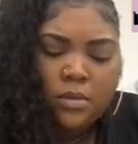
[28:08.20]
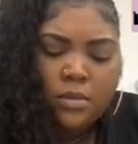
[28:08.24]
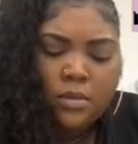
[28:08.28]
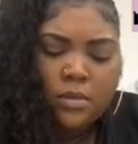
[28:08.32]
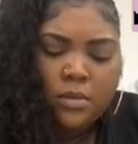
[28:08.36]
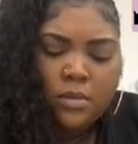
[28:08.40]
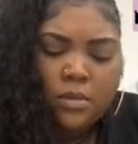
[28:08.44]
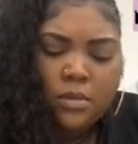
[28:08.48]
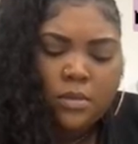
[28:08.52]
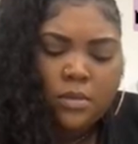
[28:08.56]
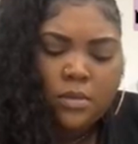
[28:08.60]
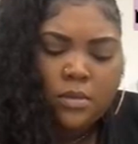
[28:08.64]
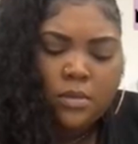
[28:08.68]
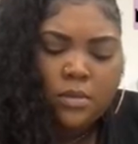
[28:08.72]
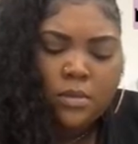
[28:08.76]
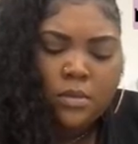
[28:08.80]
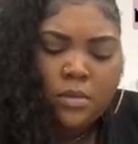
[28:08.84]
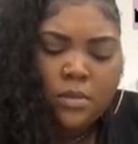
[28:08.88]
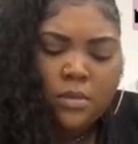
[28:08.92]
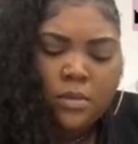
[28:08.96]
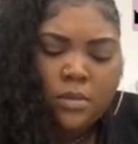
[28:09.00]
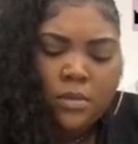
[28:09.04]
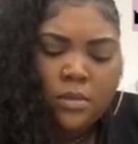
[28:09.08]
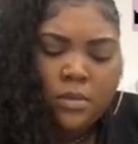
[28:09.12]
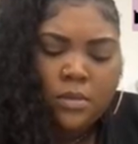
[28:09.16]

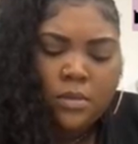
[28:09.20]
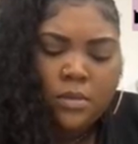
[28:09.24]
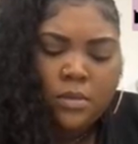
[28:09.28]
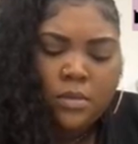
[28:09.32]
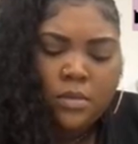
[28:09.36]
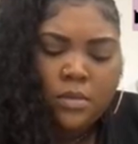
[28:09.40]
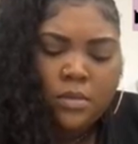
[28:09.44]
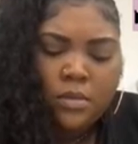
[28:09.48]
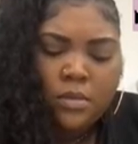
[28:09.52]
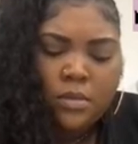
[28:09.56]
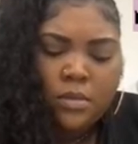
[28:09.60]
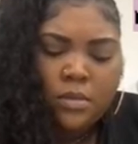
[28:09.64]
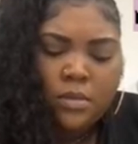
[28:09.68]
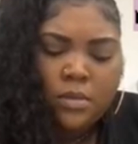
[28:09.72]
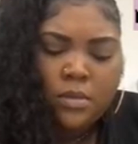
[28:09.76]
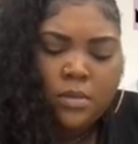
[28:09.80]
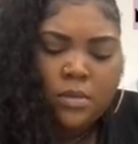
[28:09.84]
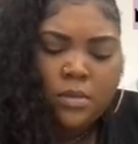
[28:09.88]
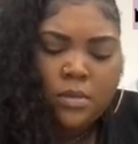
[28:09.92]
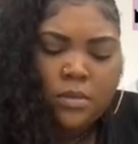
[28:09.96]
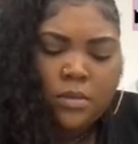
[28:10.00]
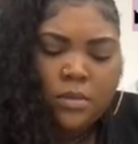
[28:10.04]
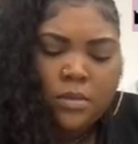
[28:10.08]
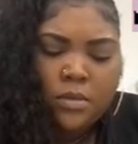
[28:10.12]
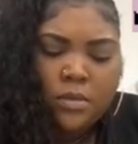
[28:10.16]

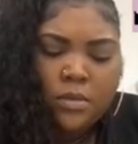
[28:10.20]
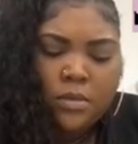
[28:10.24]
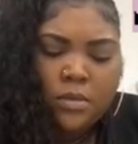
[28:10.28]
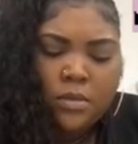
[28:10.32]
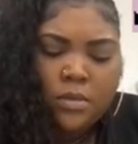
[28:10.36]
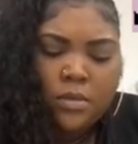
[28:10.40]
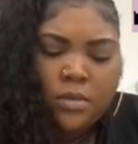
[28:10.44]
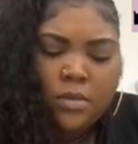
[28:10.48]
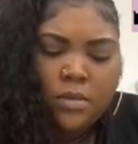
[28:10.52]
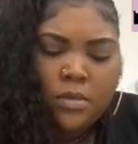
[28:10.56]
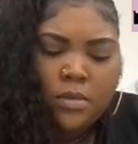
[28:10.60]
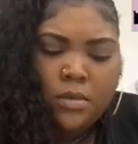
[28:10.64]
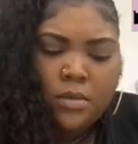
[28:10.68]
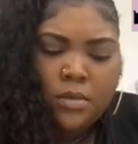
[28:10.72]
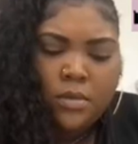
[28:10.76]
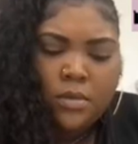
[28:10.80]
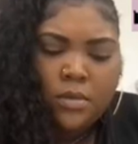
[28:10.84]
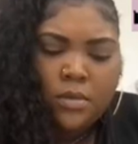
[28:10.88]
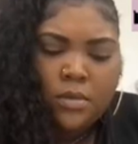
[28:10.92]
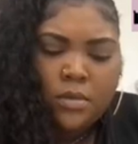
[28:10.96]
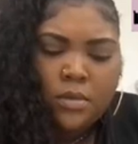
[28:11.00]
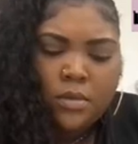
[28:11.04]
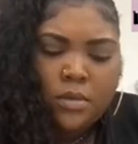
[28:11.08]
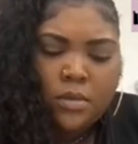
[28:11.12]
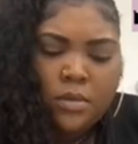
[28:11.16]

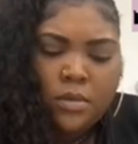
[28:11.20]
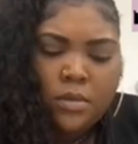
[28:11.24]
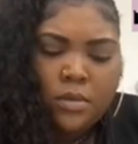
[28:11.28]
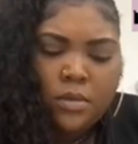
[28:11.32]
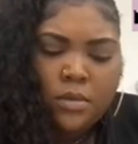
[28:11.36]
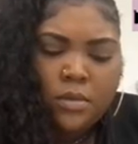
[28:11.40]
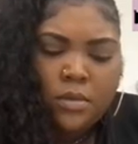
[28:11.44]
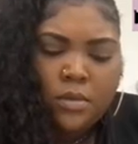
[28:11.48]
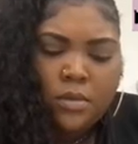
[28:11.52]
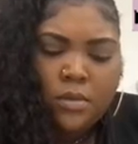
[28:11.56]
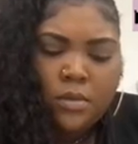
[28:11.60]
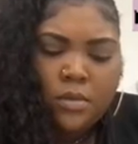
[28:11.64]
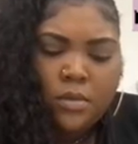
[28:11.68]
(silent)